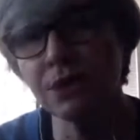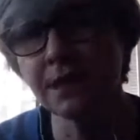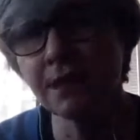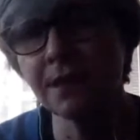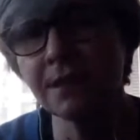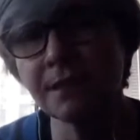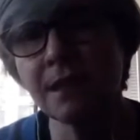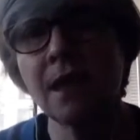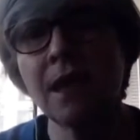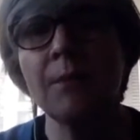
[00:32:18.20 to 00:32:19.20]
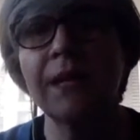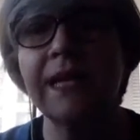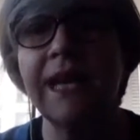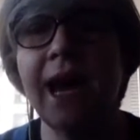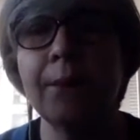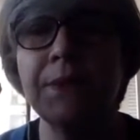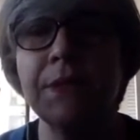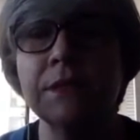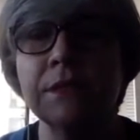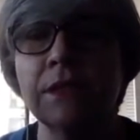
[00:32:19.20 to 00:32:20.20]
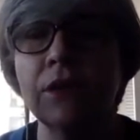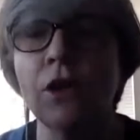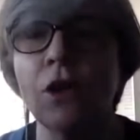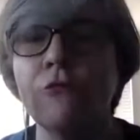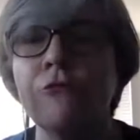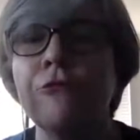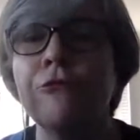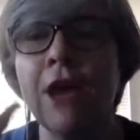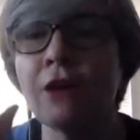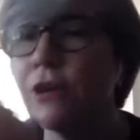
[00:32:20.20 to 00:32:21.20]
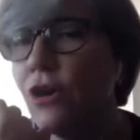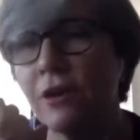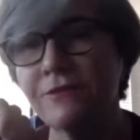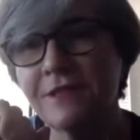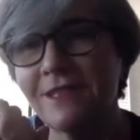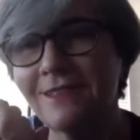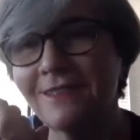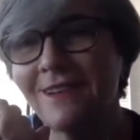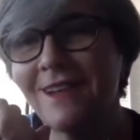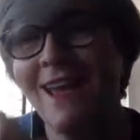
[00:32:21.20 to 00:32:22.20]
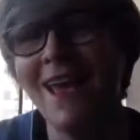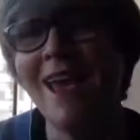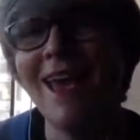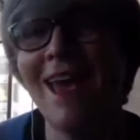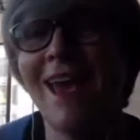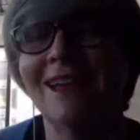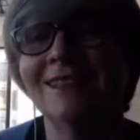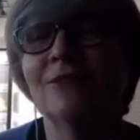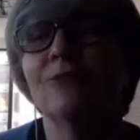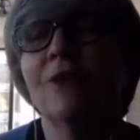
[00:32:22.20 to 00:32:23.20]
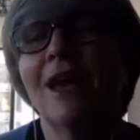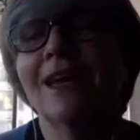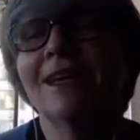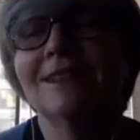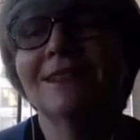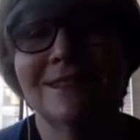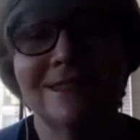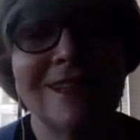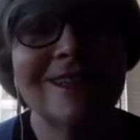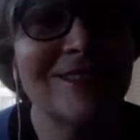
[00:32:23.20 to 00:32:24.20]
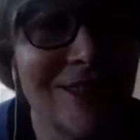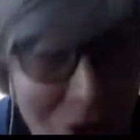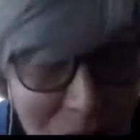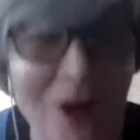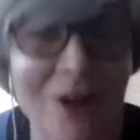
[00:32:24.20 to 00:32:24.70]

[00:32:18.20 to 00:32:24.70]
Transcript: is causing this, but it happens very often. So often. and and so